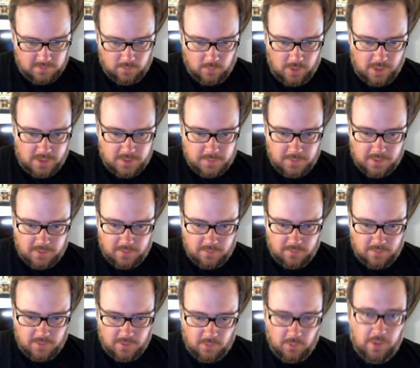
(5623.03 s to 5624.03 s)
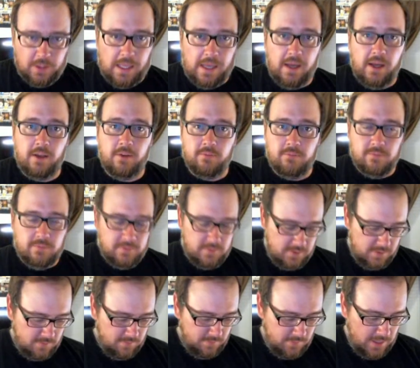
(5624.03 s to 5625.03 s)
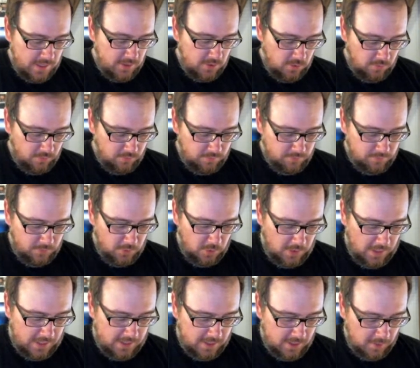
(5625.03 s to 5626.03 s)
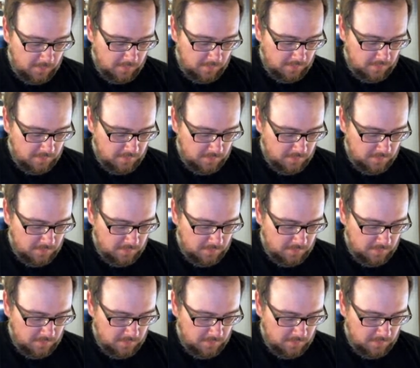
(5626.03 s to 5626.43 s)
Why is my... Well, yeah, thank you for liking